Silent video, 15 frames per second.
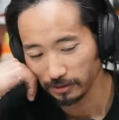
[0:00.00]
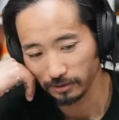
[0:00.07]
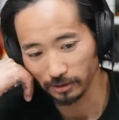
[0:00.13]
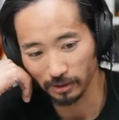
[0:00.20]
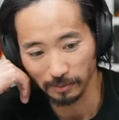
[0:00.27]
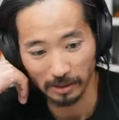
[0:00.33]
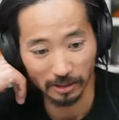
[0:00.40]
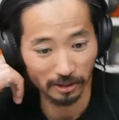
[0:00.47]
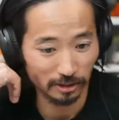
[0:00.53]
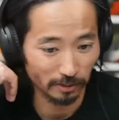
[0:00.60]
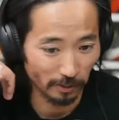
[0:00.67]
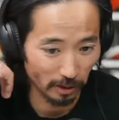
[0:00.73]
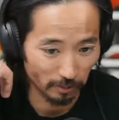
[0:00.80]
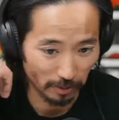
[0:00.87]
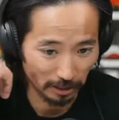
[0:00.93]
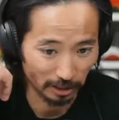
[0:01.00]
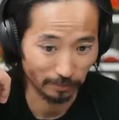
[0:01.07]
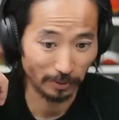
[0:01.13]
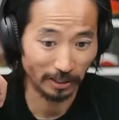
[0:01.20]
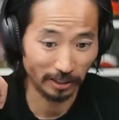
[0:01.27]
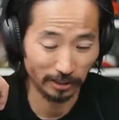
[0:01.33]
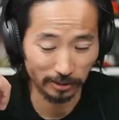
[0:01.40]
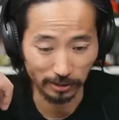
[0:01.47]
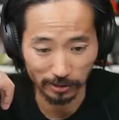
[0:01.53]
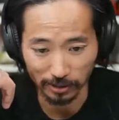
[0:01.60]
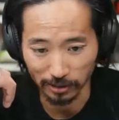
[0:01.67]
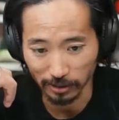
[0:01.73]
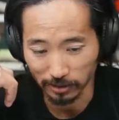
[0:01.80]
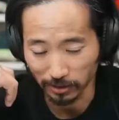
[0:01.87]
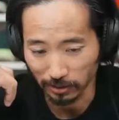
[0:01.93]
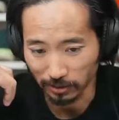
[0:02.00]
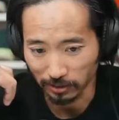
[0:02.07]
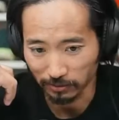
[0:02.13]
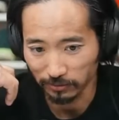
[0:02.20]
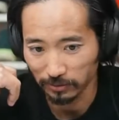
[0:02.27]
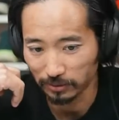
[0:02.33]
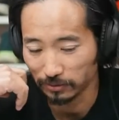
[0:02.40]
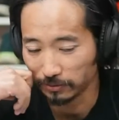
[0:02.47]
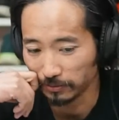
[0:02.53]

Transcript: so i mean there's something about the pegasus he doesn't love